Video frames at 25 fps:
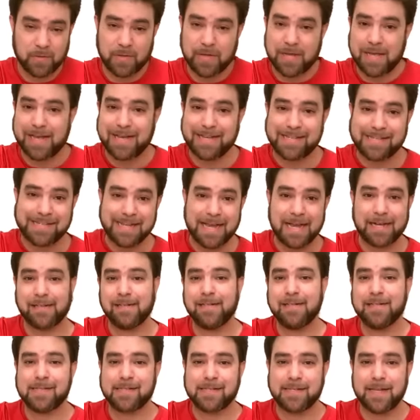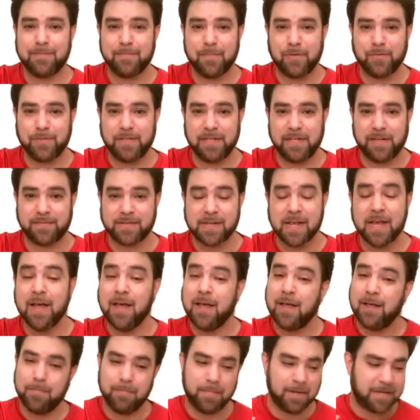Okay, exactly the same motifs,
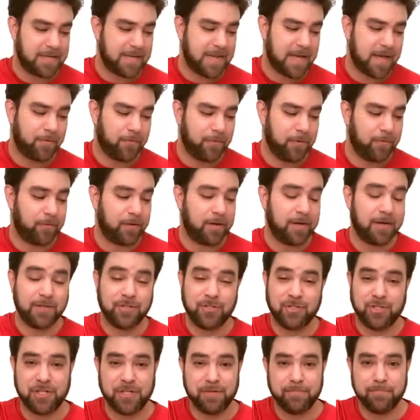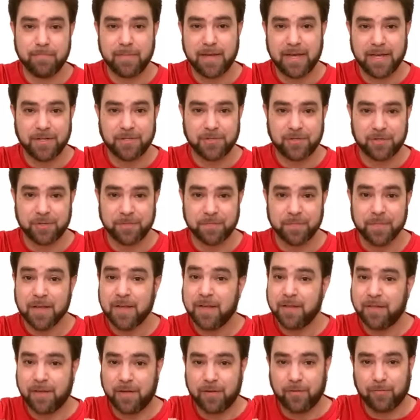but now we were in G major.
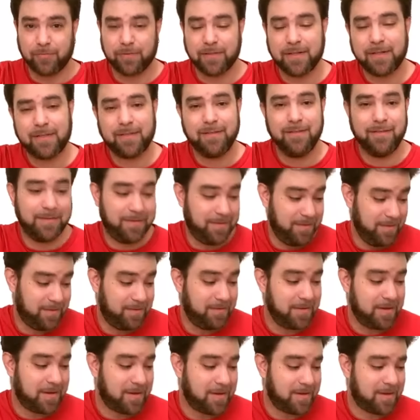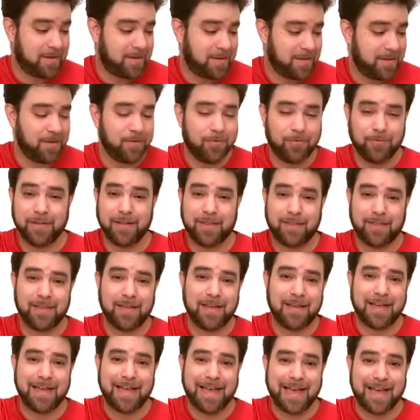The only uh, the only
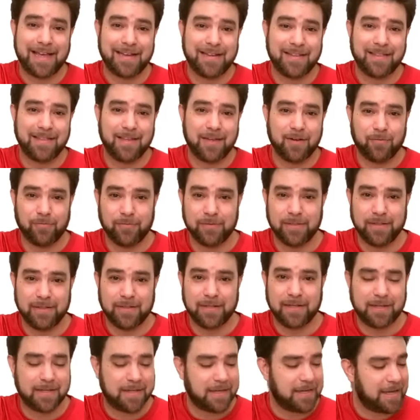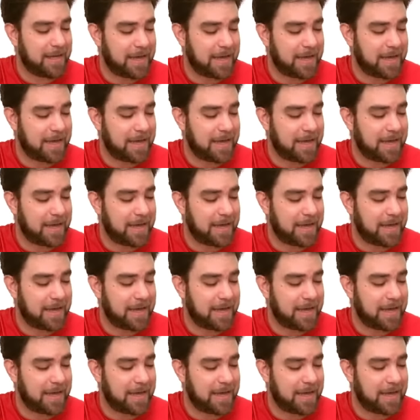thing I added, the only lick